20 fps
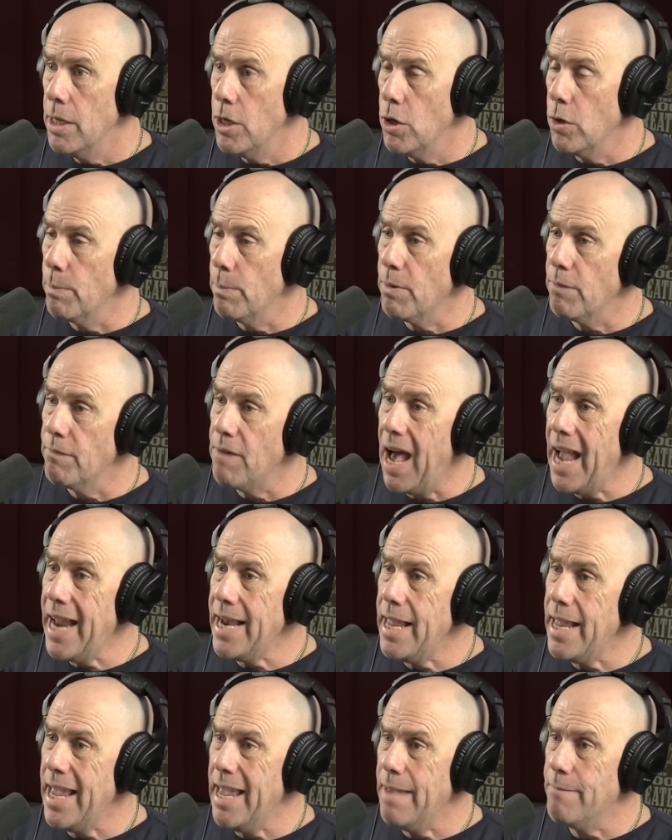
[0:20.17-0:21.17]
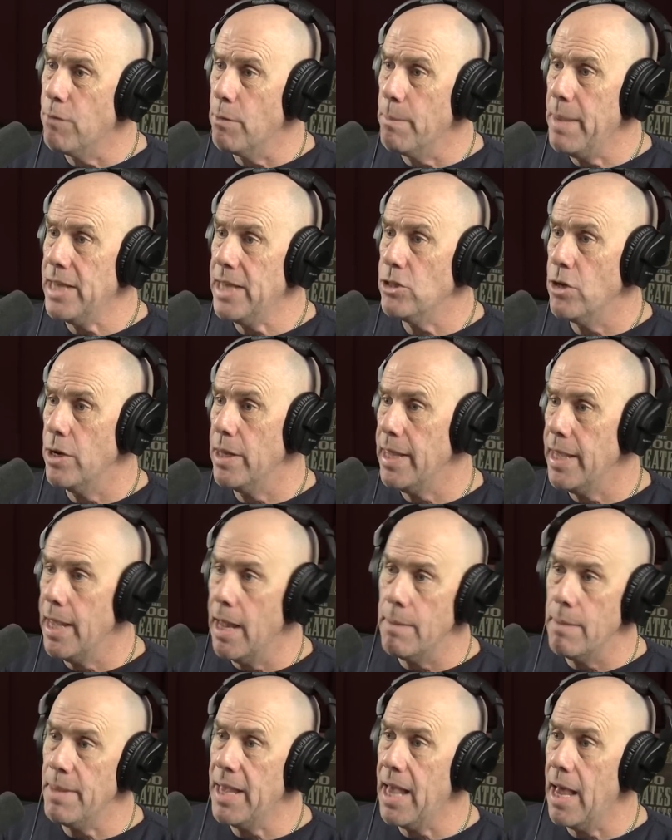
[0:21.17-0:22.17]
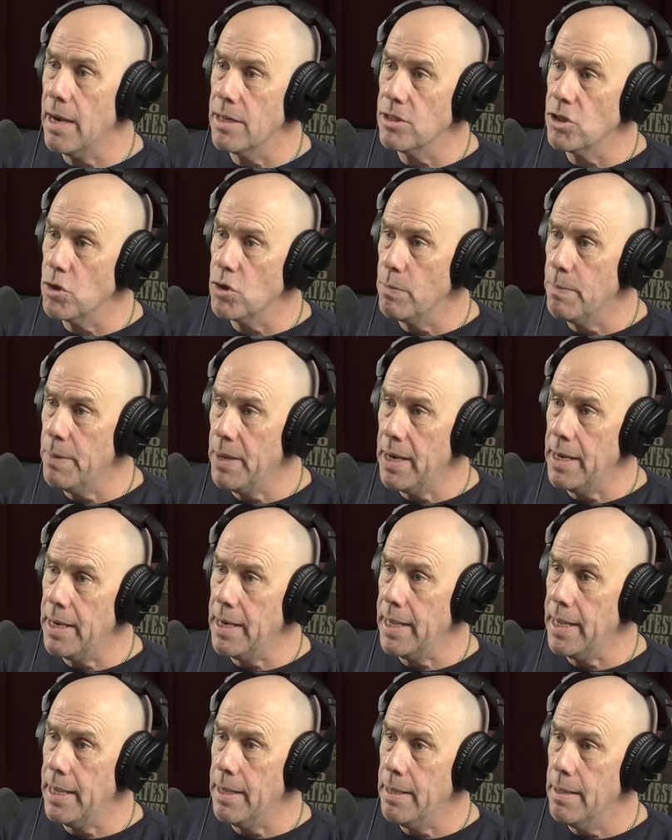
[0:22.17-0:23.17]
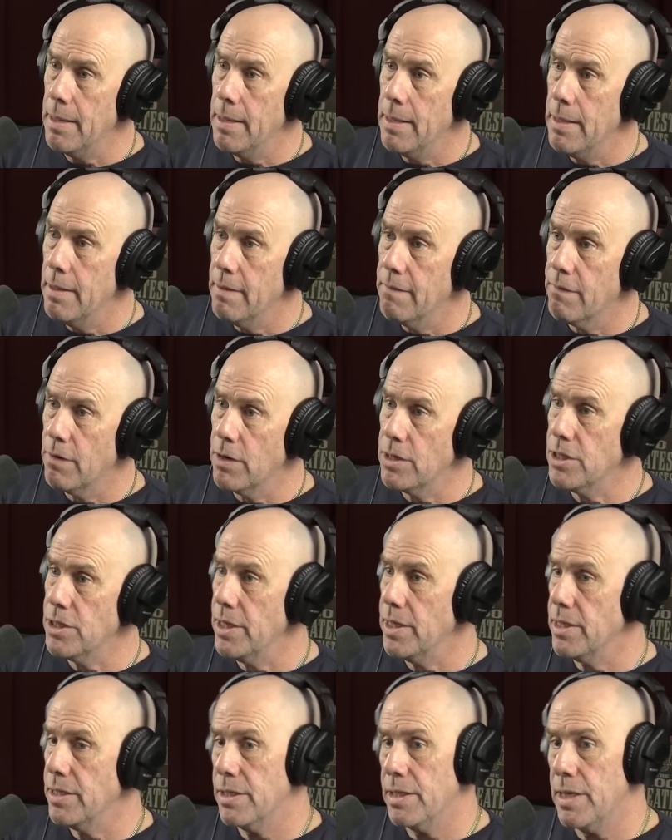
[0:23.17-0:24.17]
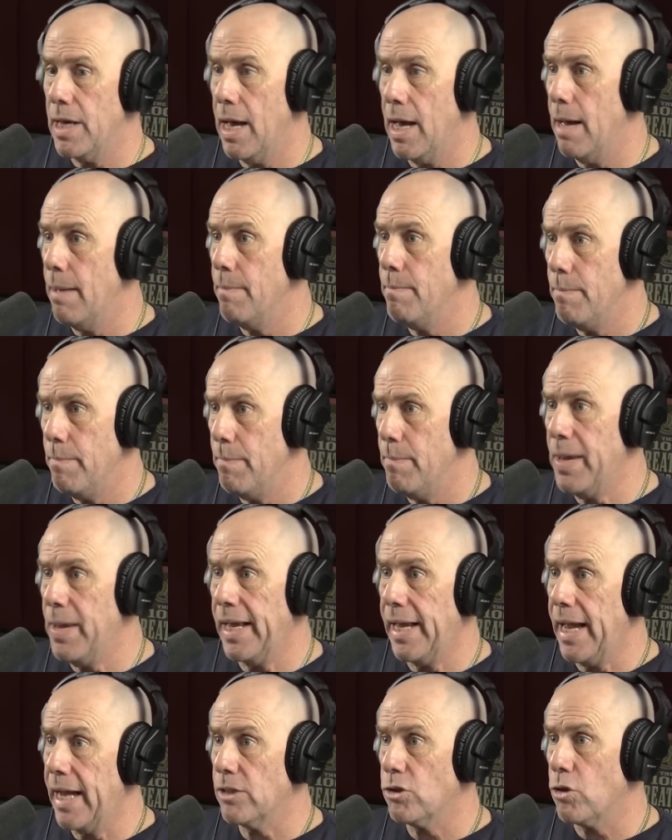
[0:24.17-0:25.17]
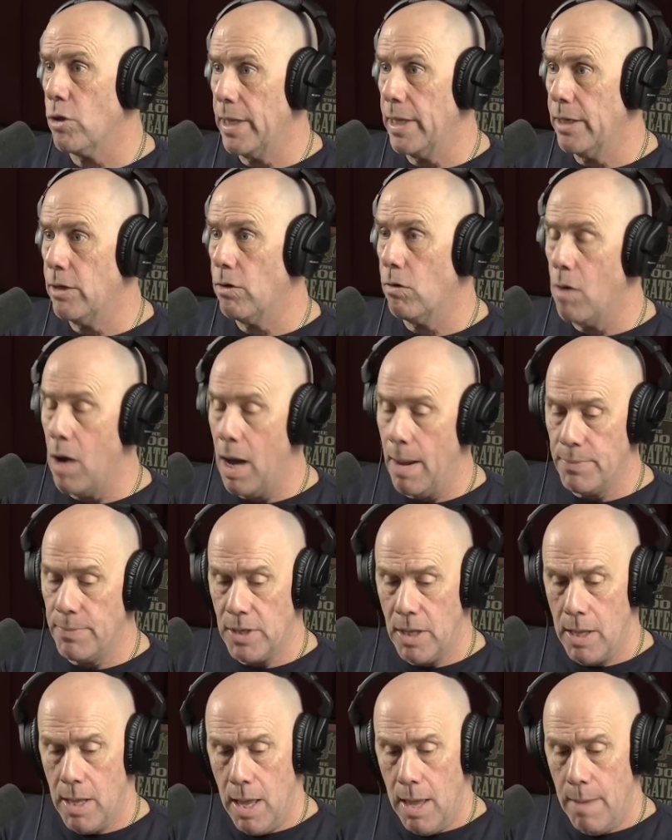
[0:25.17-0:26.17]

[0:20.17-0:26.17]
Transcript: You can provide information to the enemy out of stupidity versus uh, being actually corrupt.